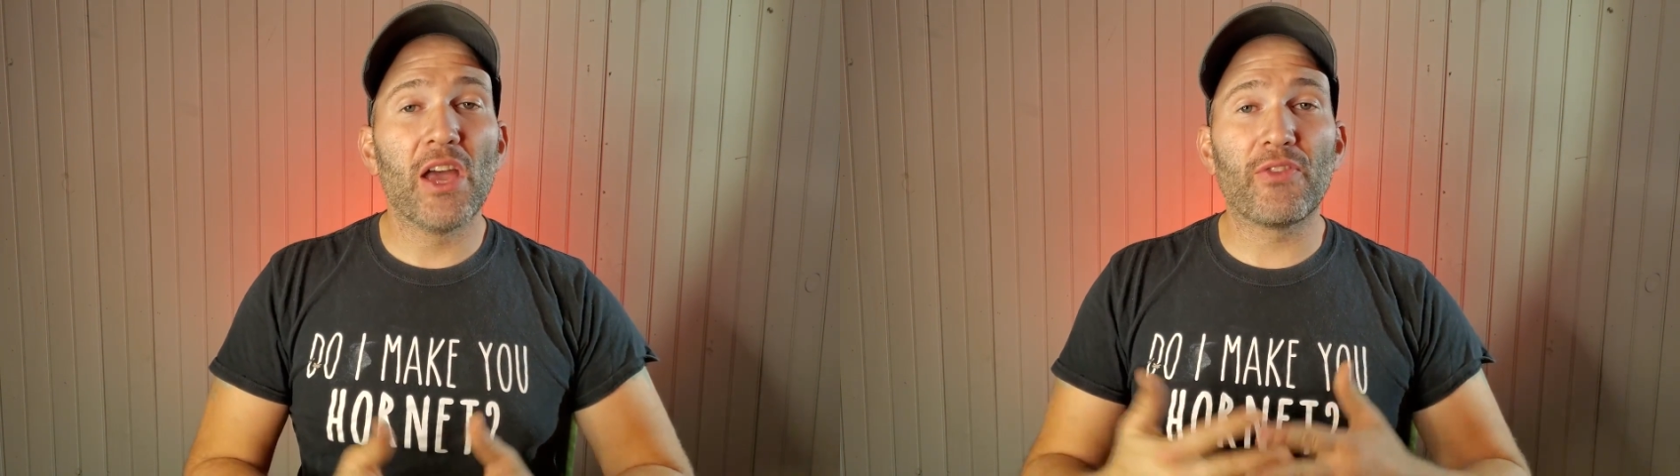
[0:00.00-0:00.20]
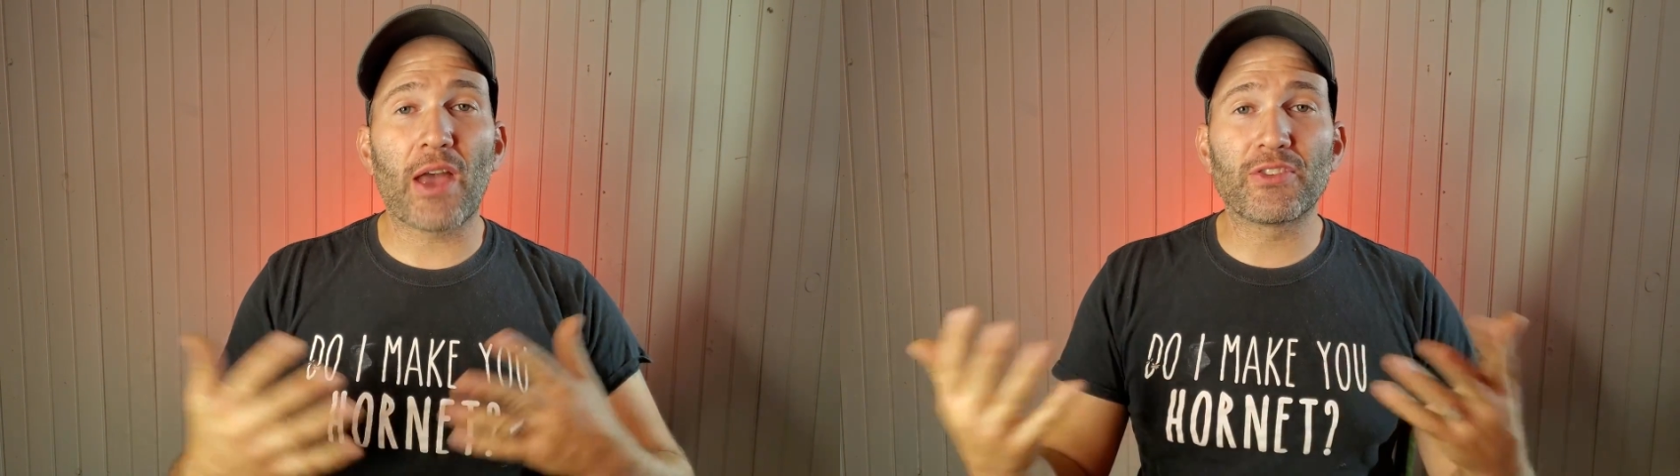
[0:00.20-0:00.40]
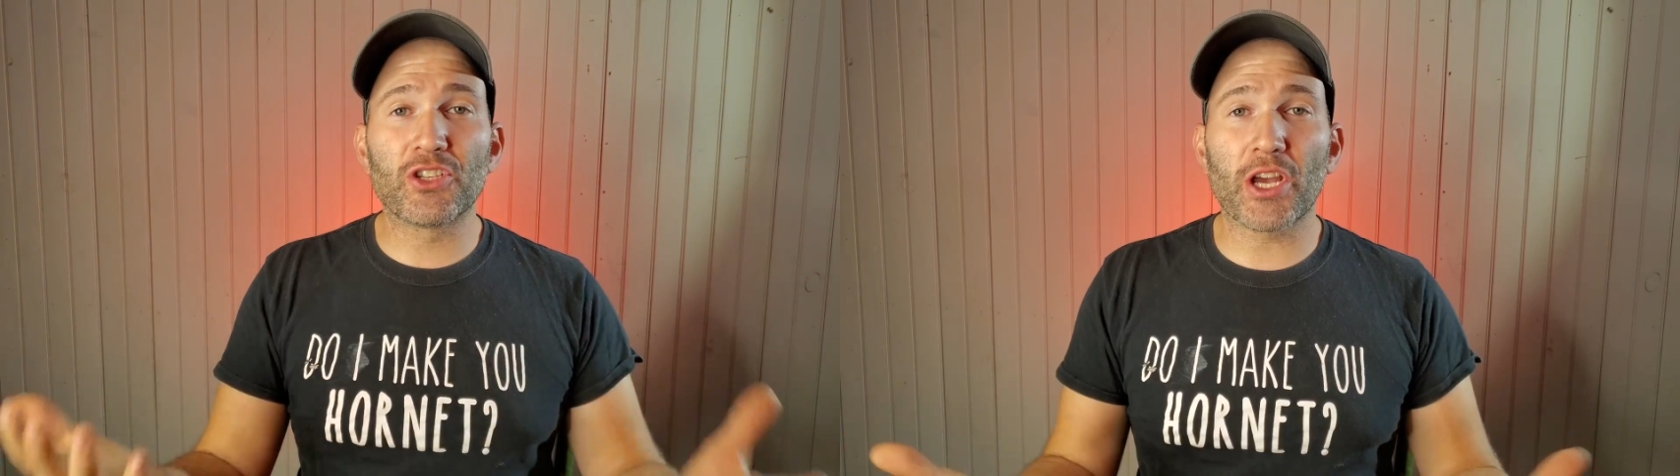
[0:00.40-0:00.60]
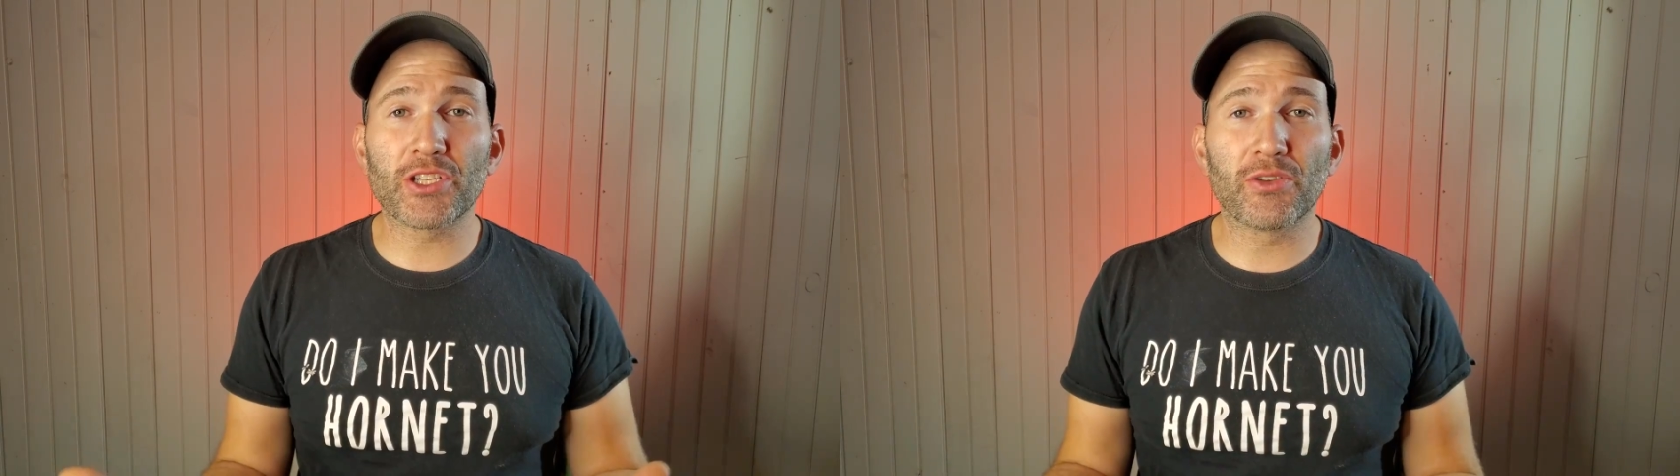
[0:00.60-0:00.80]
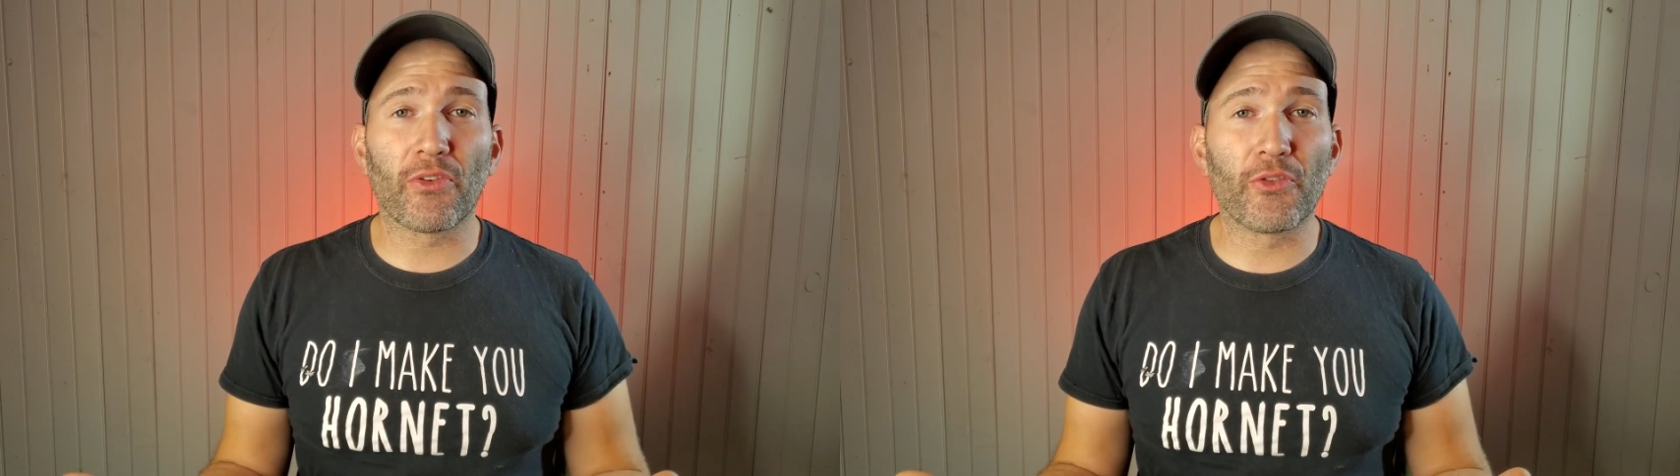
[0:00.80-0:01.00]
If you have
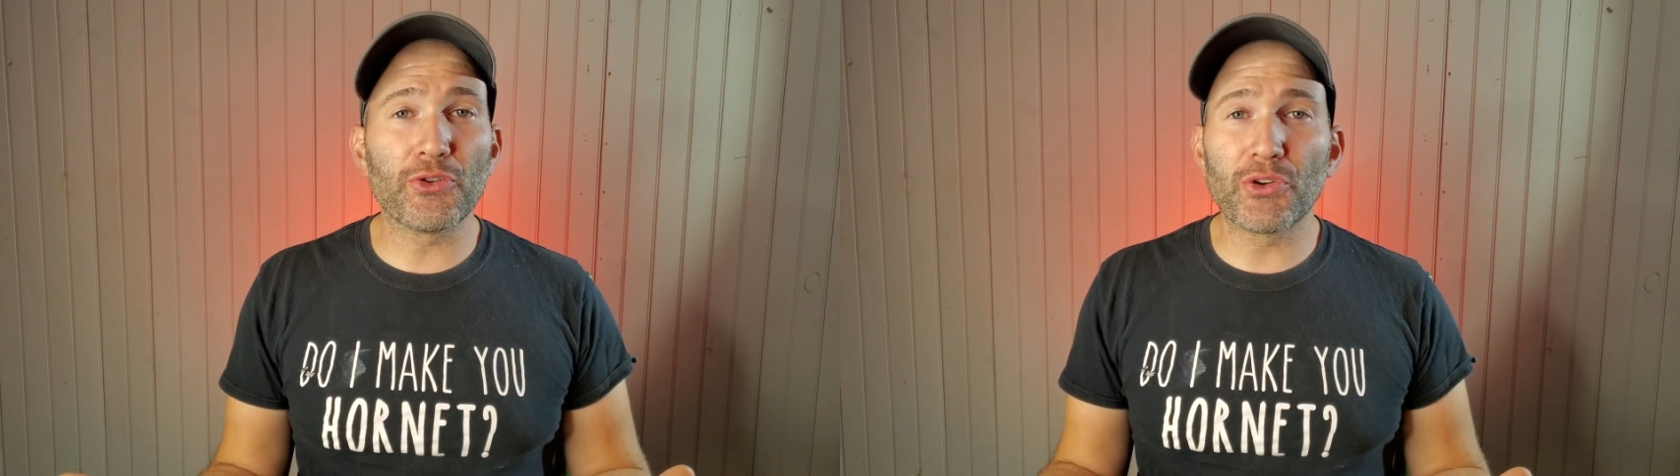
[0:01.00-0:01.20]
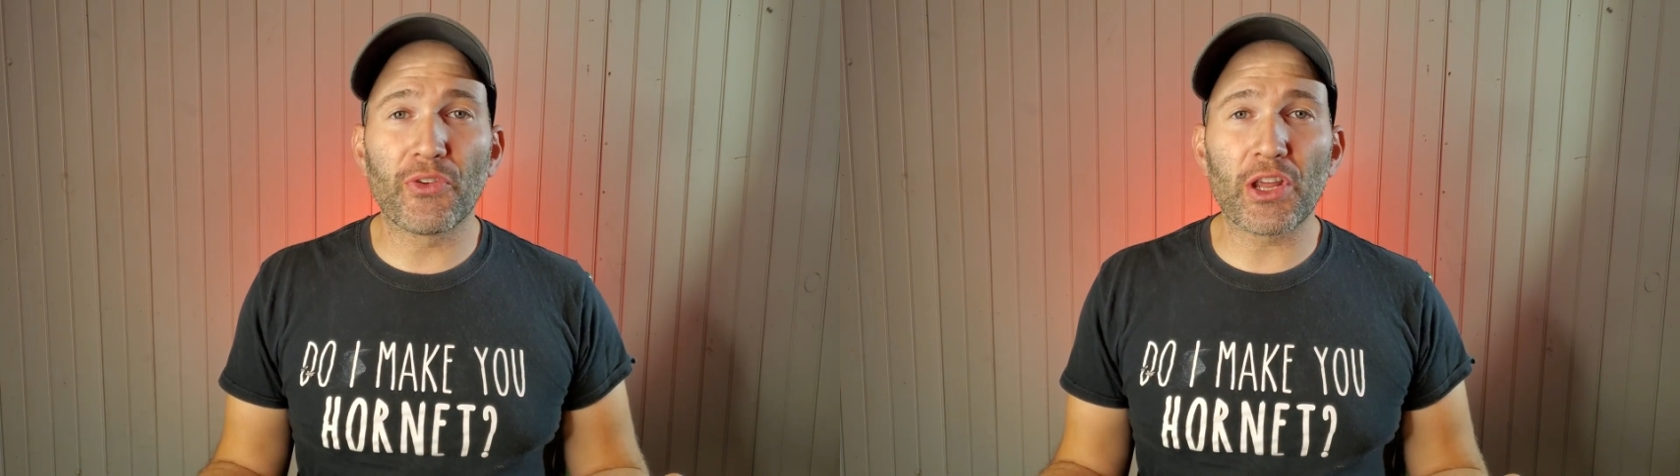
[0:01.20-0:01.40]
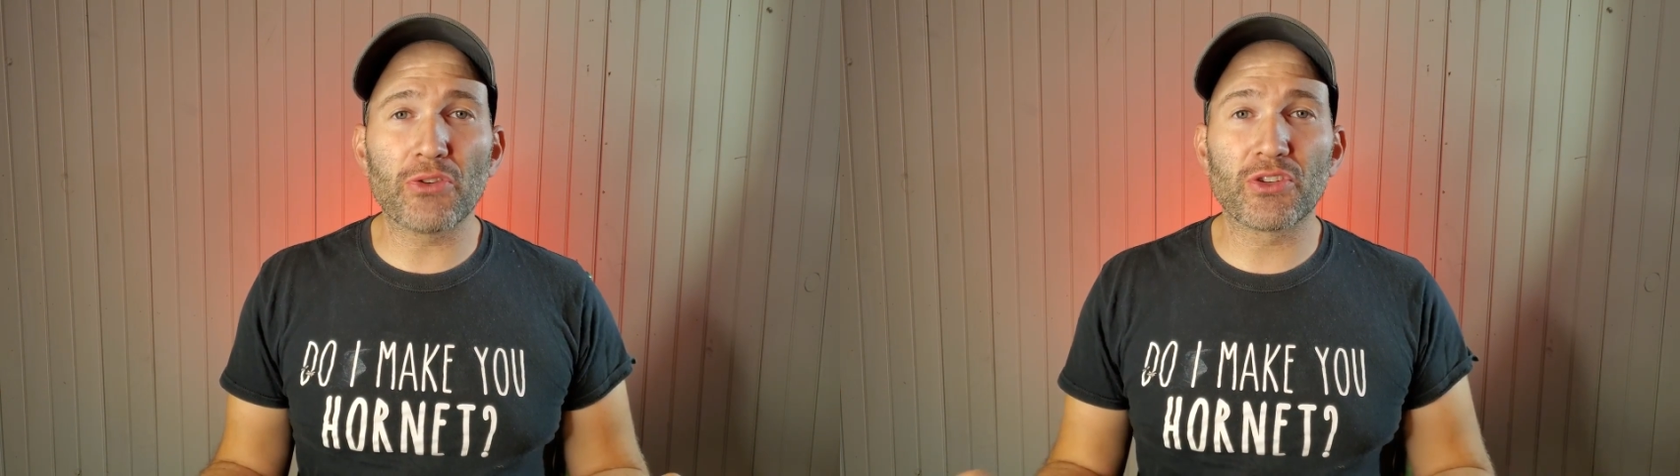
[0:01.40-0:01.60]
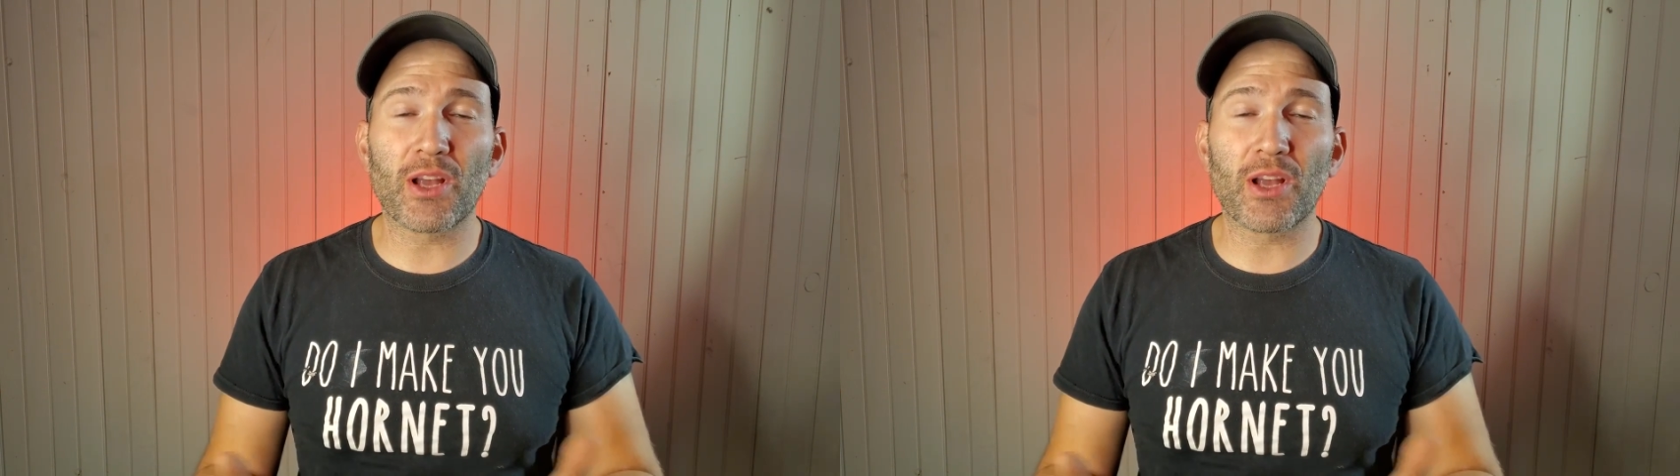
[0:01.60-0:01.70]
suggestions for future videos